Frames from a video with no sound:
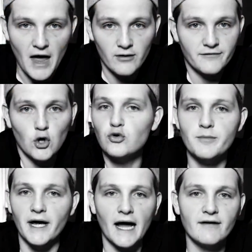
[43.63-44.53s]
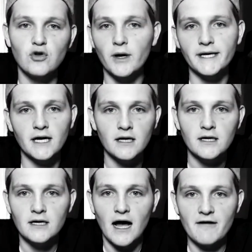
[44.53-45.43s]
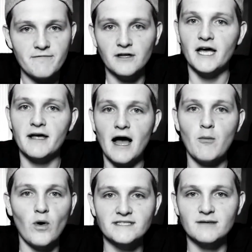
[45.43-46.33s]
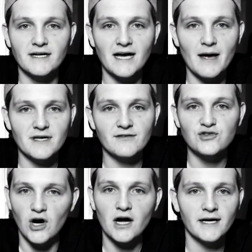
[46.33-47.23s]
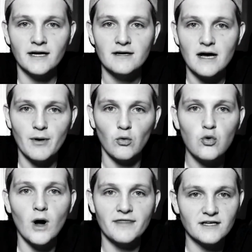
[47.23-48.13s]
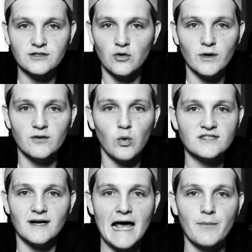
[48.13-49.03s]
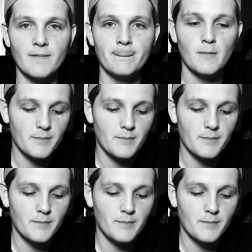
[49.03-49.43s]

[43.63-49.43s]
I don't even know who to pick. I have no idea. I feel like I'm wasting my time even talking about who I think is going to win, what's going to happen,